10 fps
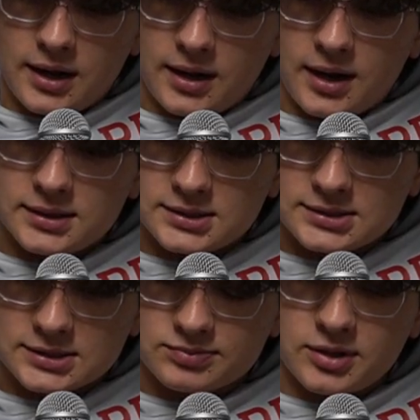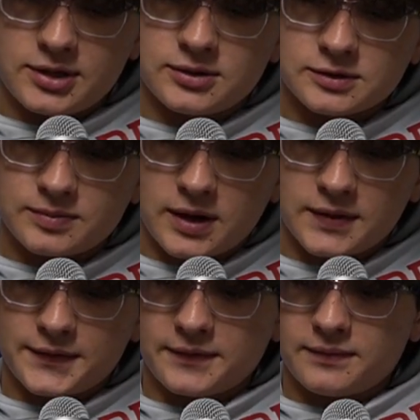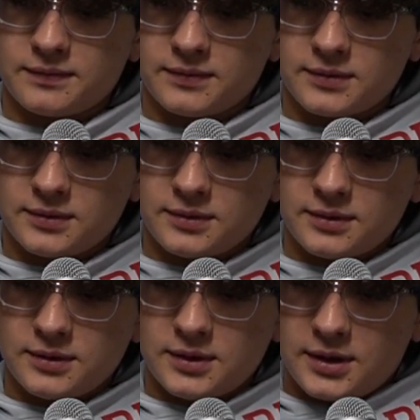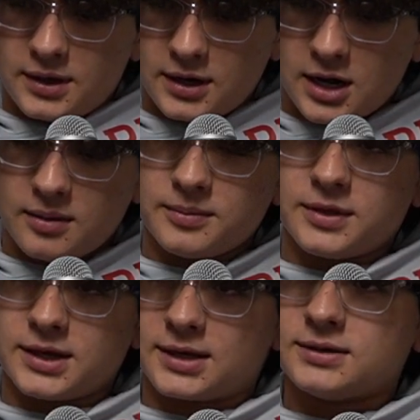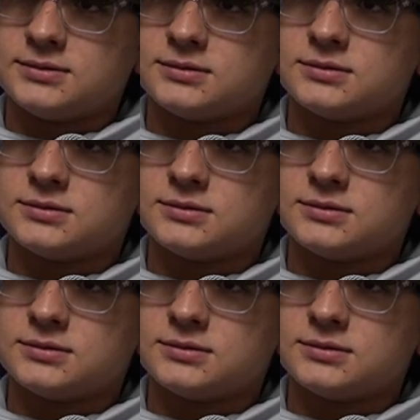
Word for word: and then it says explain your response. Now I'm thinking,